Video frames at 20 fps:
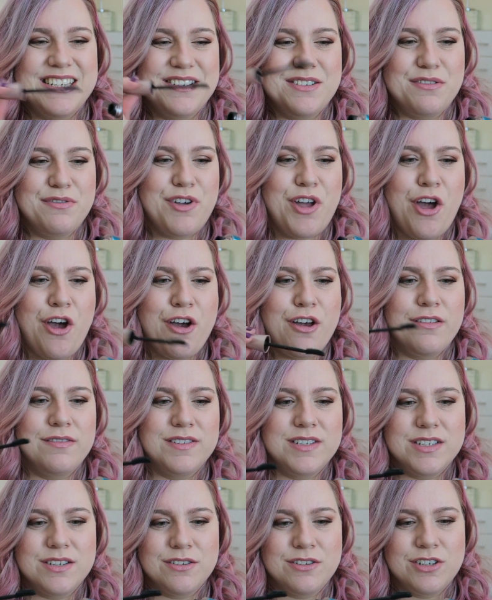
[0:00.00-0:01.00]
sort of
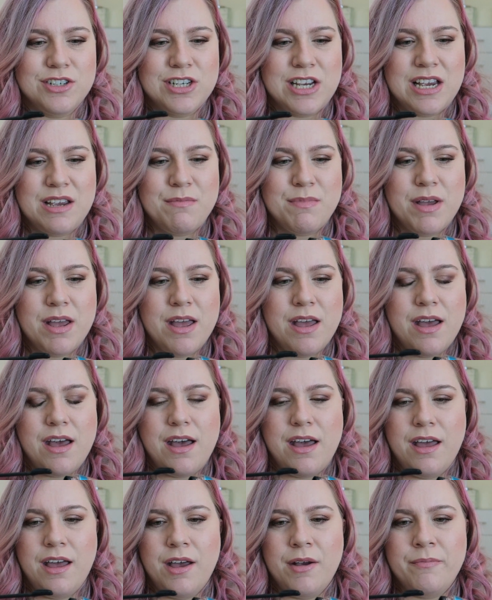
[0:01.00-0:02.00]
curved sort of shape.
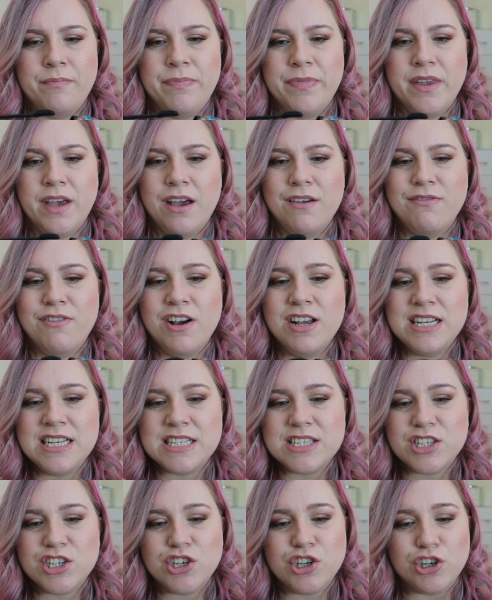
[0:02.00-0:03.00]
I find
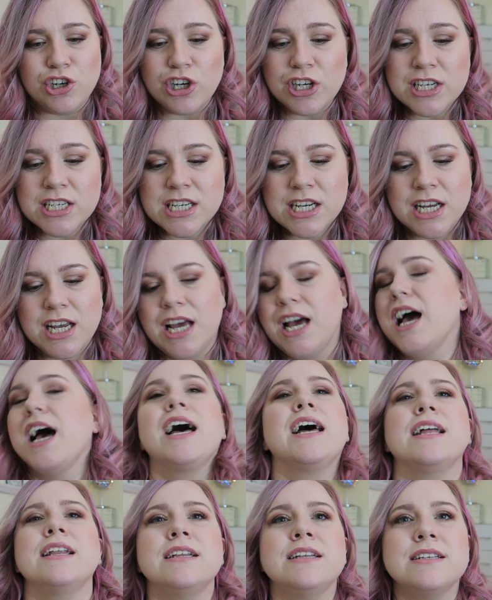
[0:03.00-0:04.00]
it's good
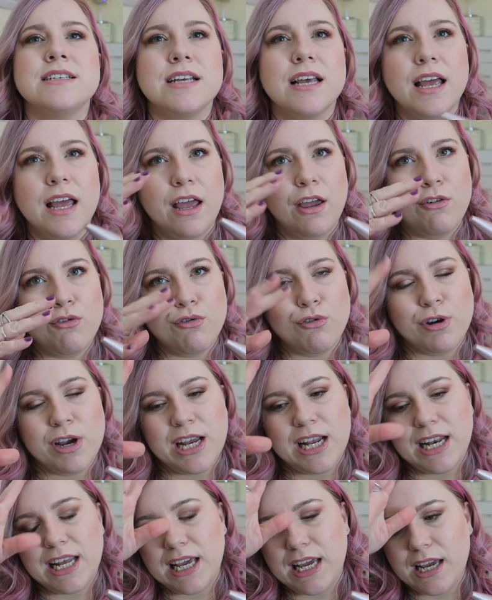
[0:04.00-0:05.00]
and it
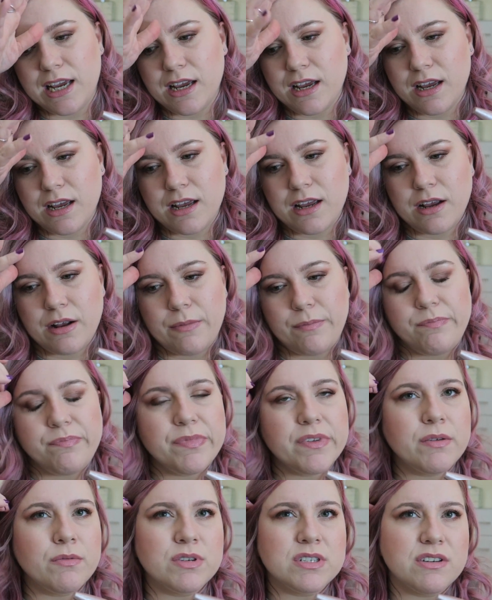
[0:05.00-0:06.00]
really
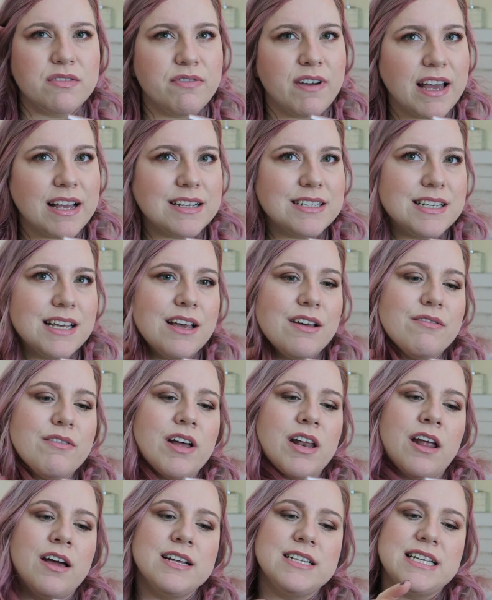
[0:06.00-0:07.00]
was effective.
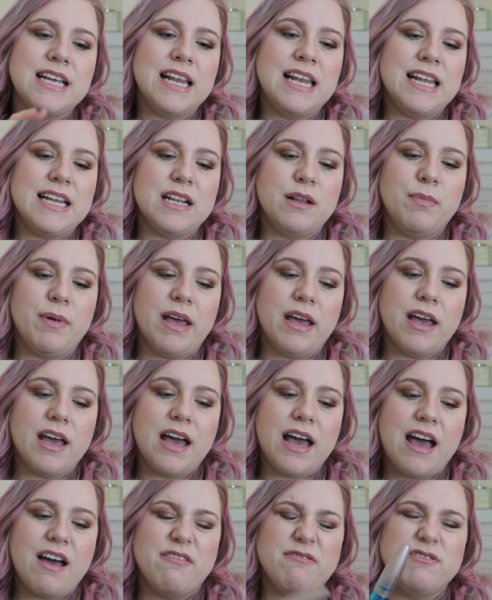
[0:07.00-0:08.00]
I liked it a little bit
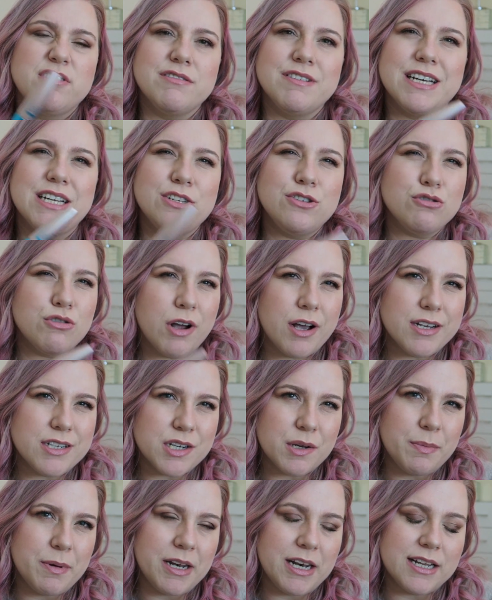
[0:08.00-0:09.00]
after it had
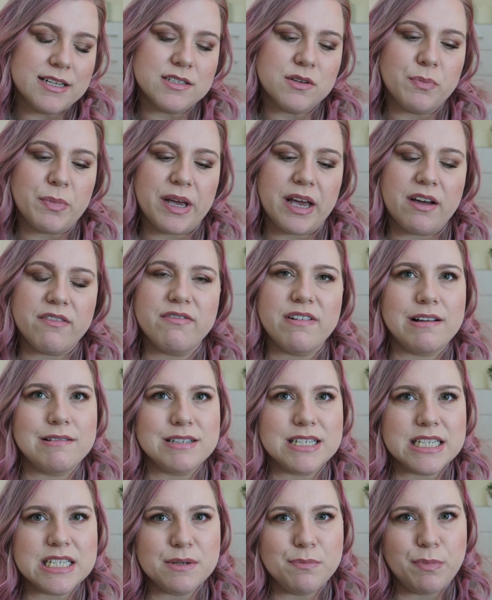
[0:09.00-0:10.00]
dried up a little bit. I
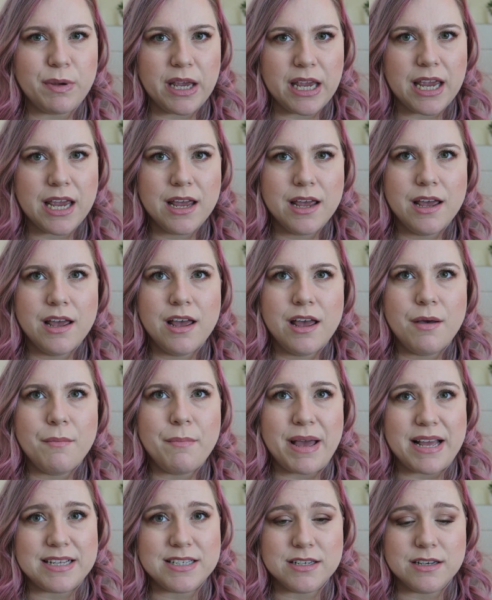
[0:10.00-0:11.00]
found it to be
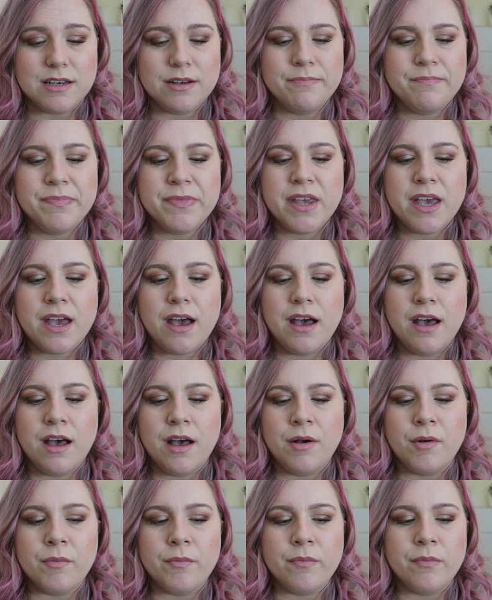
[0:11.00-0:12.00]
better,
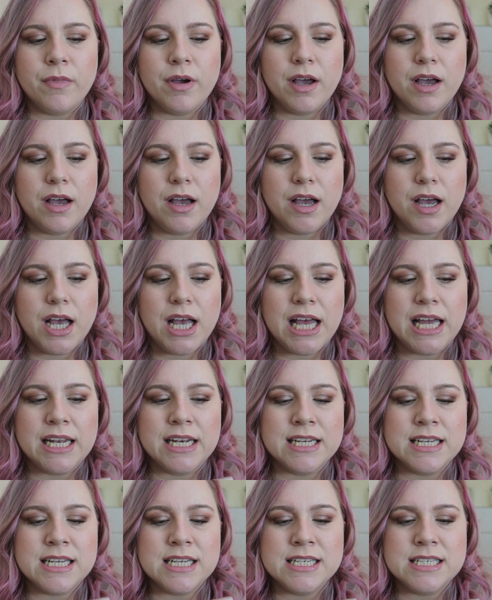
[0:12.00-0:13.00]

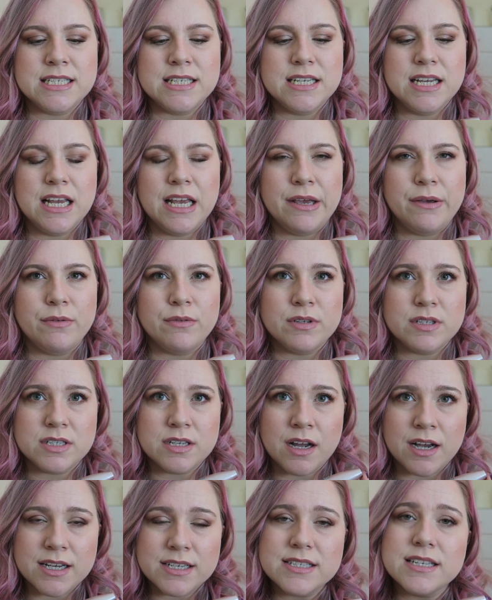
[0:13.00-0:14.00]
and it was
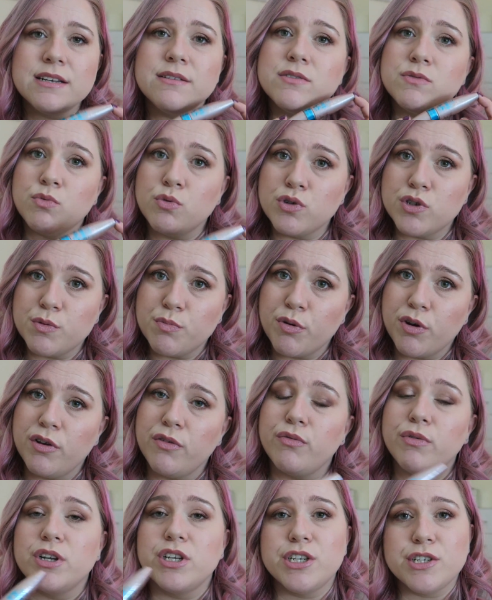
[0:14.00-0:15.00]
nice and it was
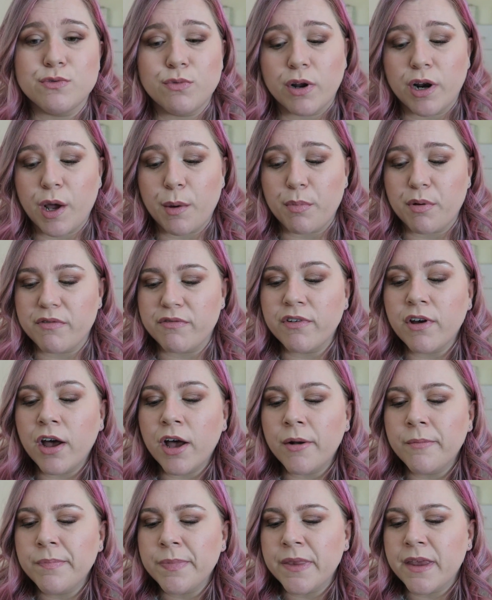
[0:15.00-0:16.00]
waterproof, which is what I
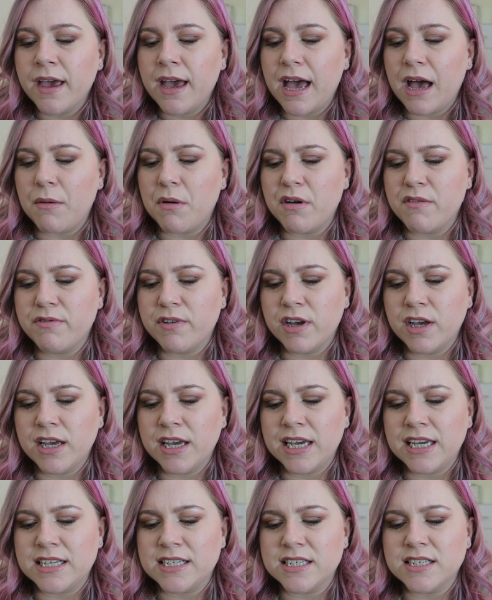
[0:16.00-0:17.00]
prefer. However,
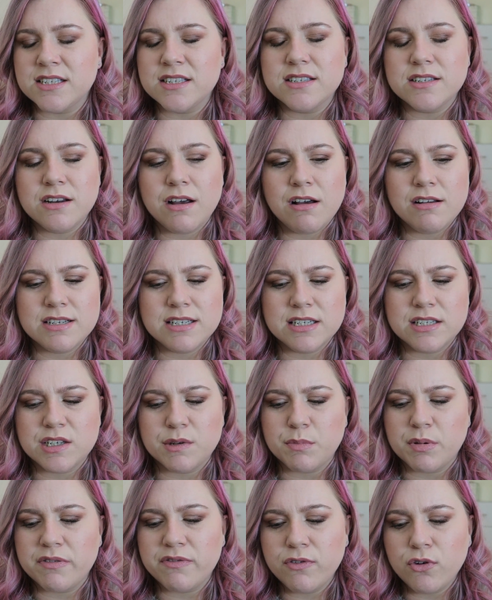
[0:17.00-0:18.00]
it had started
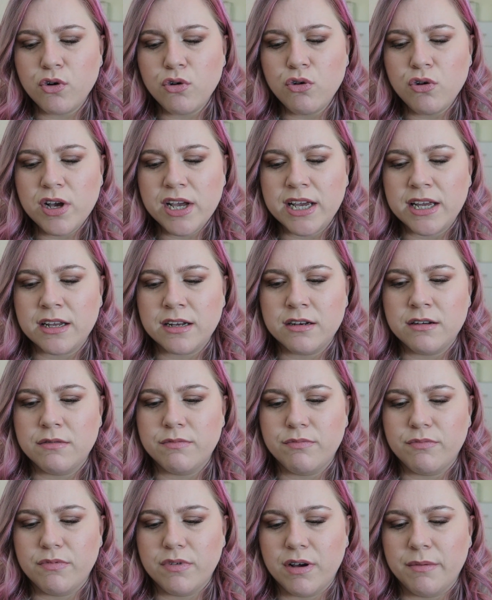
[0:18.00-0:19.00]
to, before it,
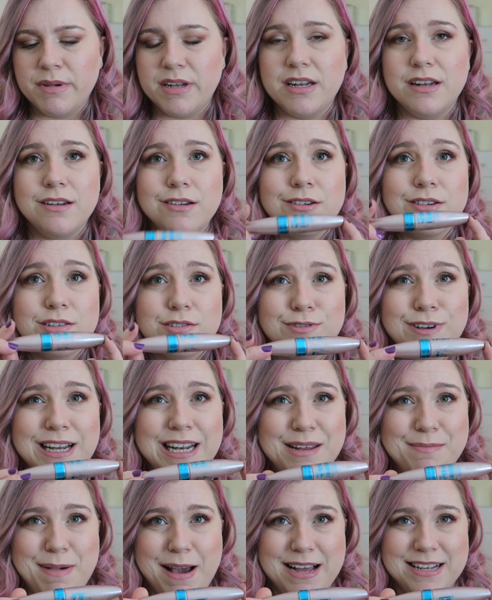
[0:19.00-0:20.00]
I mean, it looks
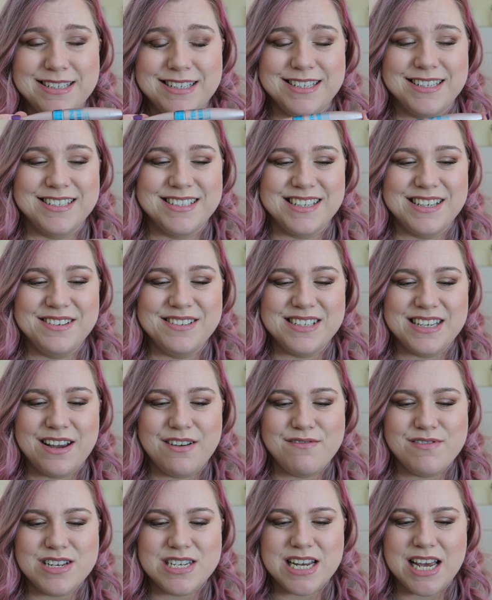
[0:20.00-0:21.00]
really battered because I used it
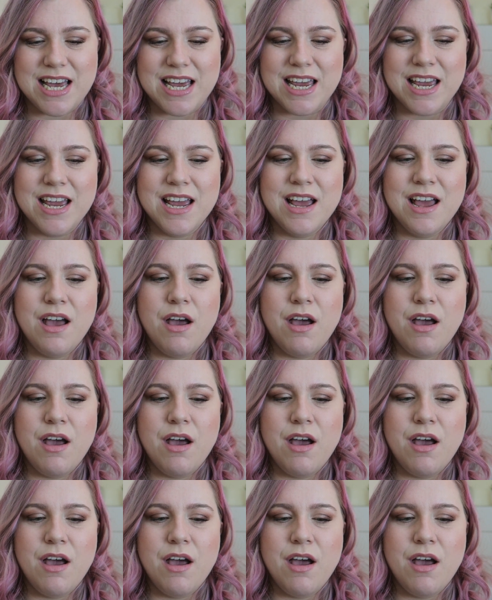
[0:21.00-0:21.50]
every day,